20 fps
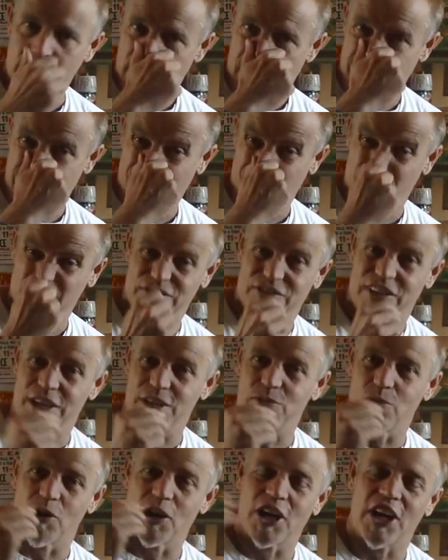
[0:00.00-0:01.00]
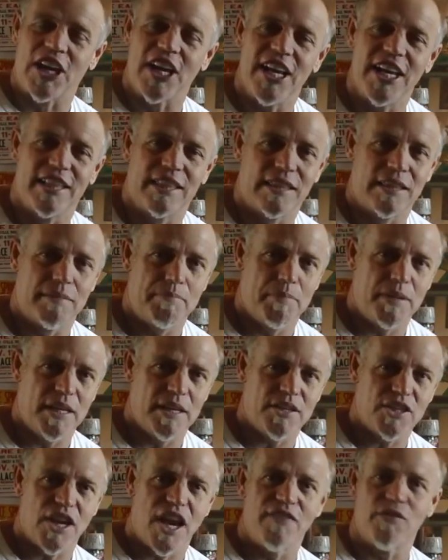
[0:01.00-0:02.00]
I did all those videos, we're going to hit the
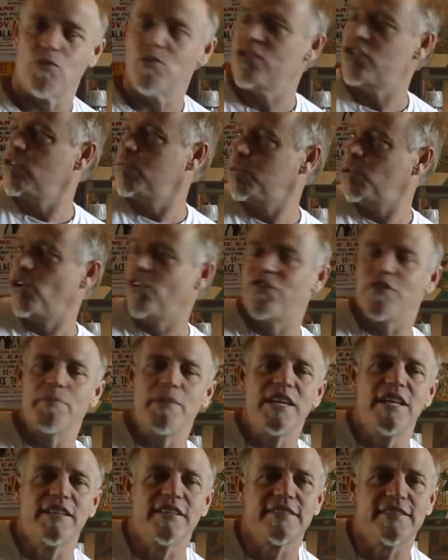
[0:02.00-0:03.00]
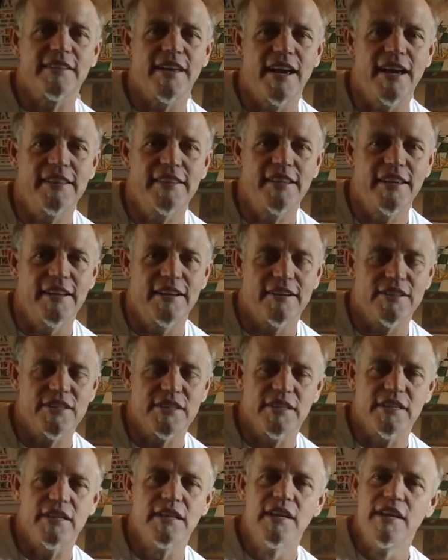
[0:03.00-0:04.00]
beach. I have a whistleblower from inside the
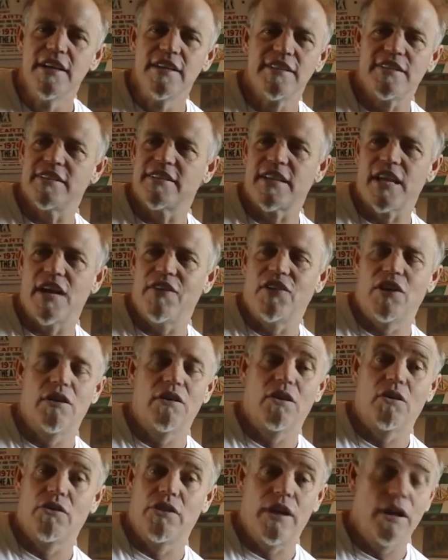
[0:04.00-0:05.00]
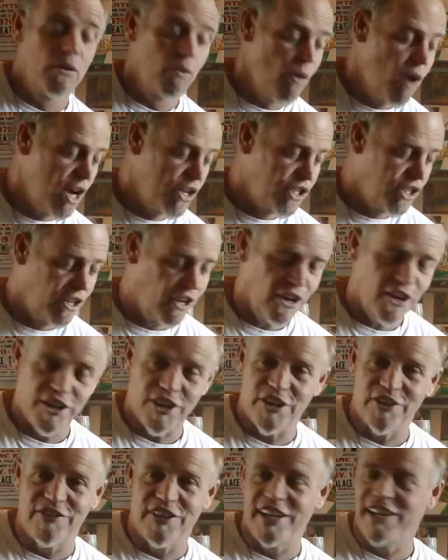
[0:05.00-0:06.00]
NRC. She says, Kevin, oh, they're watching all
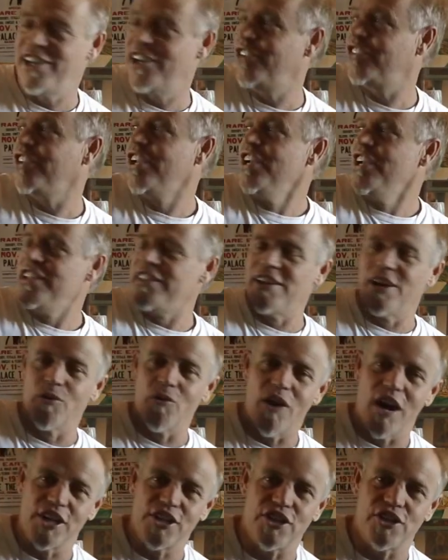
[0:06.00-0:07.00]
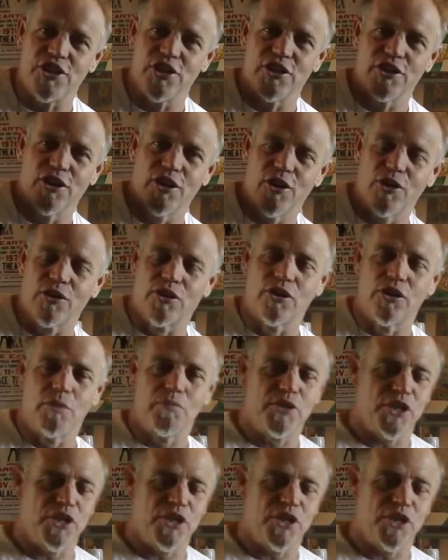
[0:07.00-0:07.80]
your videos. They're watching your whole group.